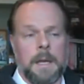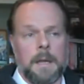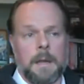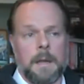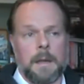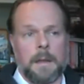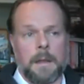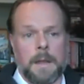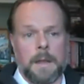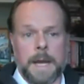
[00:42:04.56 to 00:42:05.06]

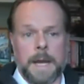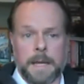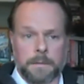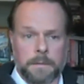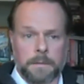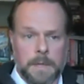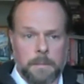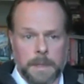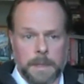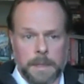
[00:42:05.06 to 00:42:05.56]
that
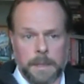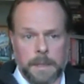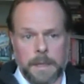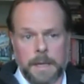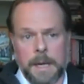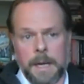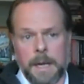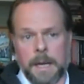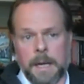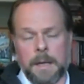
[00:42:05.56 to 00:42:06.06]
treatment.
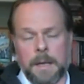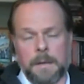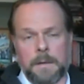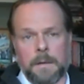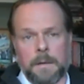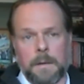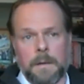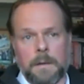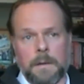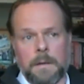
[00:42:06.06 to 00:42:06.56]
And
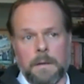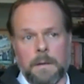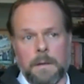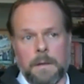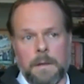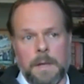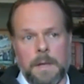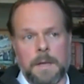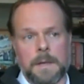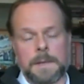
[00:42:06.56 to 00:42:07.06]

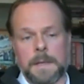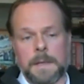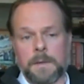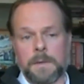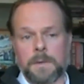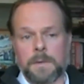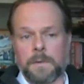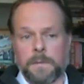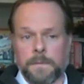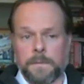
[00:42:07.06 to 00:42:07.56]
the
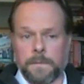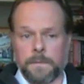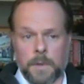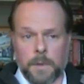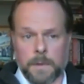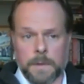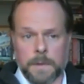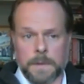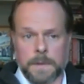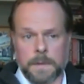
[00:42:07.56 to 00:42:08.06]
essential
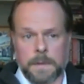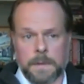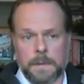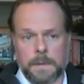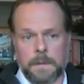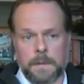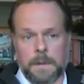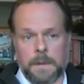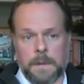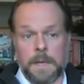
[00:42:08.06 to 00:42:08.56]
folks
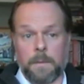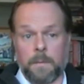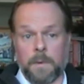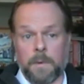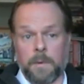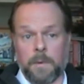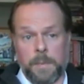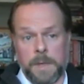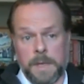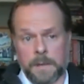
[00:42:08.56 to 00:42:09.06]
that
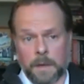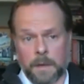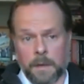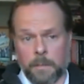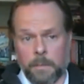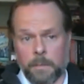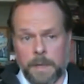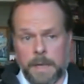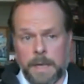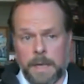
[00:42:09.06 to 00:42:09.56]
will be
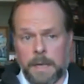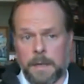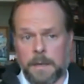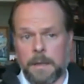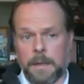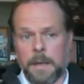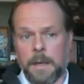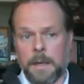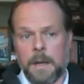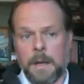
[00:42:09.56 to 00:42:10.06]

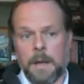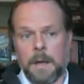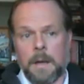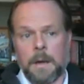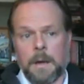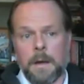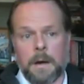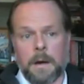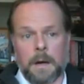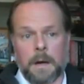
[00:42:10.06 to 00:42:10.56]
terminated
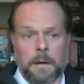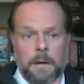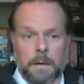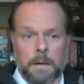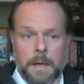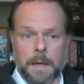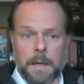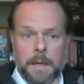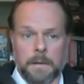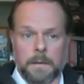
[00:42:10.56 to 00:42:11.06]
are
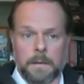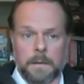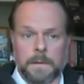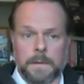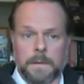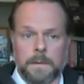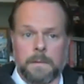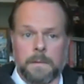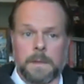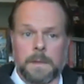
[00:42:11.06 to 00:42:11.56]
critical
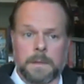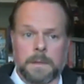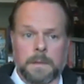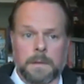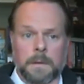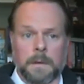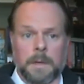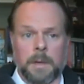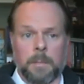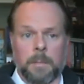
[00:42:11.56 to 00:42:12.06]
to
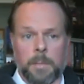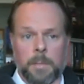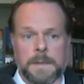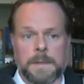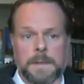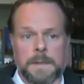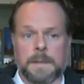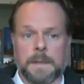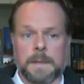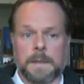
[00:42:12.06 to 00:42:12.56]
ensuring
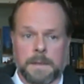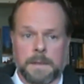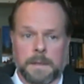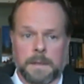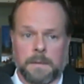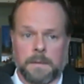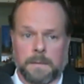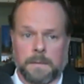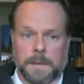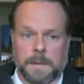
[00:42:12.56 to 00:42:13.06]
business
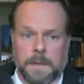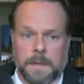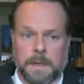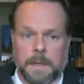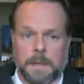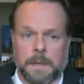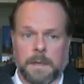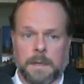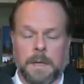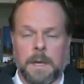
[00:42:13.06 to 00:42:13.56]
continues
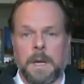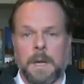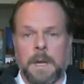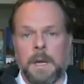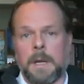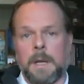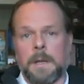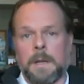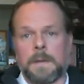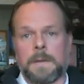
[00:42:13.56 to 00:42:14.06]
on.
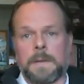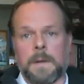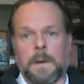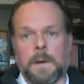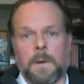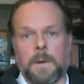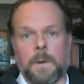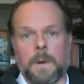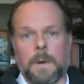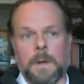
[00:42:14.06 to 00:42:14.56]

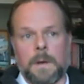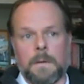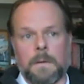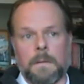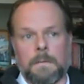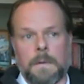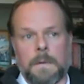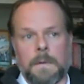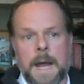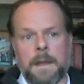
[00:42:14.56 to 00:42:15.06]
So
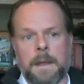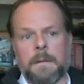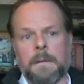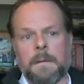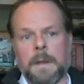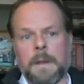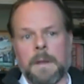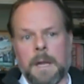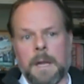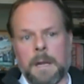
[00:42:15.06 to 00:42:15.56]
rather
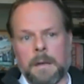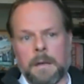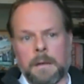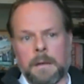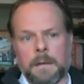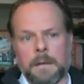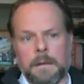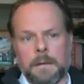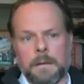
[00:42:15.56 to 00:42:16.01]
than